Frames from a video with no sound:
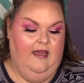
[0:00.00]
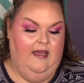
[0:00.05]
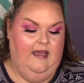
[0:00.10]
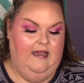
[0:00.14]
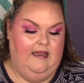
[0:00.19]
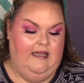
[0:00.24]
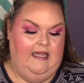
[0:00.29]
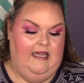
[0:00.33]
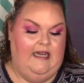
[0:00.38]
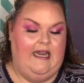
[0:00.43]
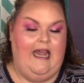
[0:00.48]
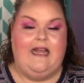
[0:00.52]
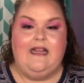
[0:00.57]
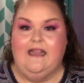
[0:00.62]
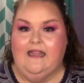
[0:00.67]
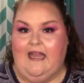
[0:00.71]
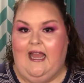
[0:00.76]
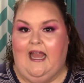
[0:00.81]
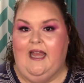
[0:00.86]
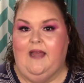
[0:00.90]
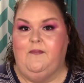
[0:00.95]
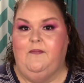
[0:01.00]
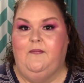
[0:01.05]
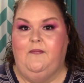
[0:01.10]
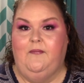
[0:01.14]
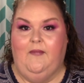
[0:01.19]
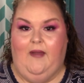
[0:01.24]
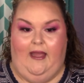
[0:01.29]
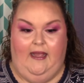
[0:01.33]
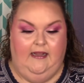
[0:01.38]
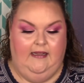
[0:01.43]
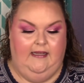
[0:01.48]
the next time
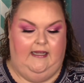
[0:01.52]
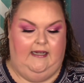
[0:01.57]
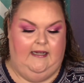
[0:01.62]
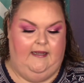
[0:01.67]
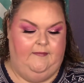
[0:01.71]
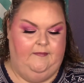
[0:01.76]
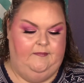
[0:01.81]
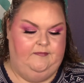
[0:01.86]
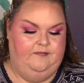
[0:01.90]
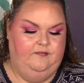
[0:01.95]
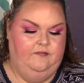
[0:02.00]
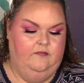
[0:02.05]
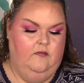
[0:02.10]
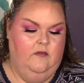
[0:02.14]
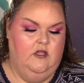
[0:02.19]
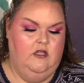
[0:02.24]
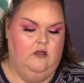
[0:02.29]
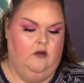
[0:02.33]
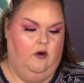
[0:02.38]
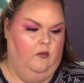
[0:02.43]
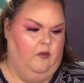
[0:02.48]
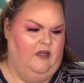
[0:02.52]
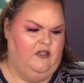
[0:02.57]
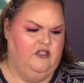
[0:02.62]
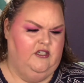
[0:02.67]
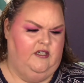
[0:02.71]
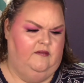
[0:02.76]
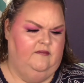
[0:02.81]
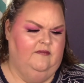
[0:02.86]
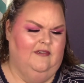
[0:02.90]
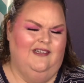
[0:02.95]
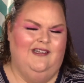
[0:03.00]
I clean it or wash
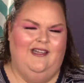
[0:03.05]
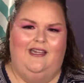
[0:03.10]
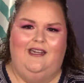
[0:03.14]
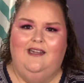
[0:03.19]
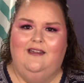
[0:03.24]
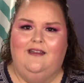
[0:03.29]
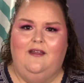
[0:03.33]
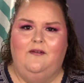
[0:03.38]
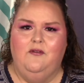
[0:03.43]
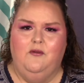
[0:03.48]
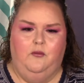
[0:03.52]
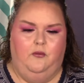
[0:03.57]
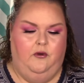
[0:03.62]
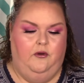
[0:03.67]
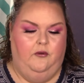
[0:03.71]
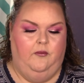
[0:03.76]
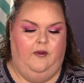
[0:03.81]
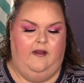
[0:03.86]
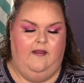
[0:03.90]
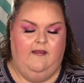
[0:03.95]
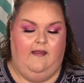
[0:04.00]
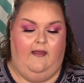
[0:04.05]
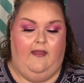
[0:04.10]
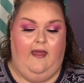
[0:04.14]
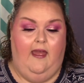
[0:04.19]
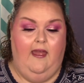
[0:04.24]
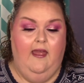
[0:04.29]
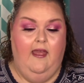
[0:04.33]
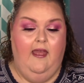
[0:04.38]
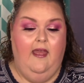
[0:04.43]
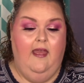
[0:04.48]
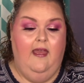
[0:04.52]
it. Clean it? That was a weird way to say
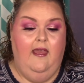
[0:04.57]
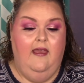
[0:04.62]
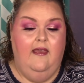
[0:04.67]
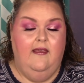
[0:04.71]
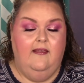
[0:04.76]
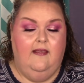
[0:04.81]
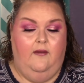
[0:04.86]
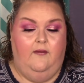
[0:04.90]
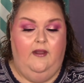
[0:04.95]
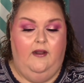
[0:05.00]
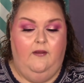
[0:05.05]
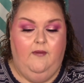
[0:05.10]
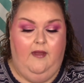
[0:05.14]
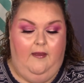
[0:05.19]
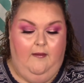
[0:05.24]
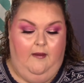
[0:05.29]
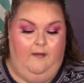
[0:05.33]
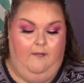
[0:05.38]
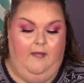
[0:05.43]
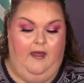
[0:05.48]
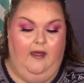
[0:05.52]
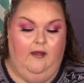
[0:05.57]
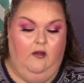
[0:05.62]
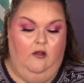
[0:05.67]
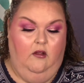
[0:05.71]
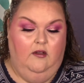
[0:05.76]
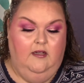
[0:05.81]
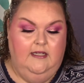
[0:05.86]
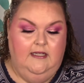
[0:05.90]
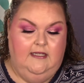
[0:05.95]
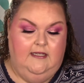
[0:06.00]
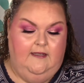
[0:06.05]
that. So anyway, my
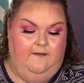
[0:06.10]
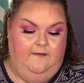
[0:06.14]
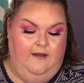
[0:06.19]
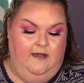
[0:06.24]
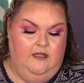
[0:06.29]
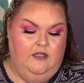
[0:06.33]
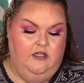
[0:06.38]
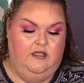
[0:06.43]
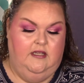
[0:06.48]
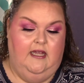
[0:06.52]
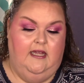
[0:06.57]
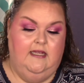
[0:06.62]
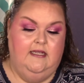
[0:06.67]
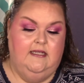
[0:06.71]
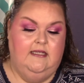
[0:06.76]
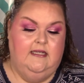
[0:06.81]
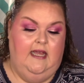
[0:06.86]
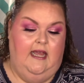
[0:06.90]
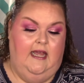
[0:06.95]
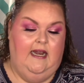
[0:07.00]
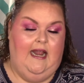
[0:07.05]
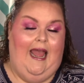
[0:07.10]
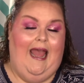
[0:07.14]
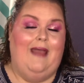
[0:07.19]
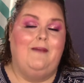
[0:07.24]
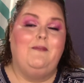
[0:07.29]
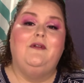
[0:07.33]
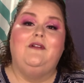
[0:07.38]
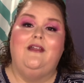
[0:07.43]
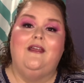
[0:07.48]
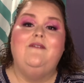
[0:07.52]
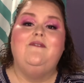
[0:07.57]
goal is to finish this, and I
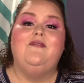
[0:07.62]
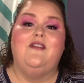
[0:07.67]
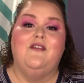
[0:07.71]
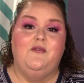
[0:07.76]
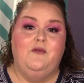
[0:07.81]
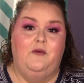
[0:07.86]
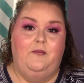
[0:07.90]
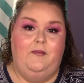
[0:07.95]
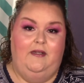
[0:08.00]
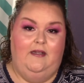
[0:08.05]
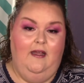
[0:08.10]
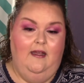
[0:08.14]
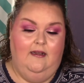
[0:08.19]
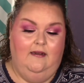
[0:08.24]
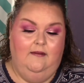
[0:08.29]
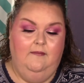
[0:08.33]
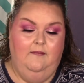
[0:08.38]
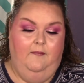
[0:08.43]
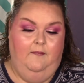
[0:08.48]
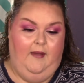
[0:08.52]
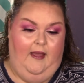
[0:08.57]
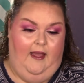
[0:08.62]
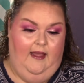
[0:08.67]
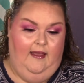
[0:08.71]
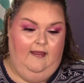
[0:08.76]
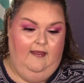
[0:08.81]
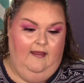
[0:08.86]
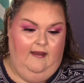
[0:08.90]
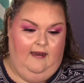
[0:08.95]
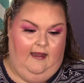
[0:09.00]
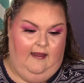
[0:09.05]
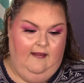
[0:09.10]
believe this will be done by
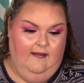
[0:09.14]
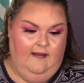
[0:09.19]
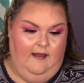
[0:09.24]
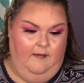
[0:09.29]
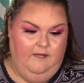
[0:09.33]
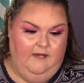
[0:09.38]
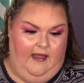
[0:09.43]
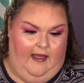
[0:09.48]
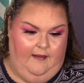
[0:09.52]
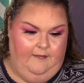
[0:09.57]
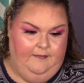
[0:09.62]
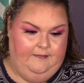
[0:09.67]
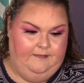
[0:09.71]
the next update.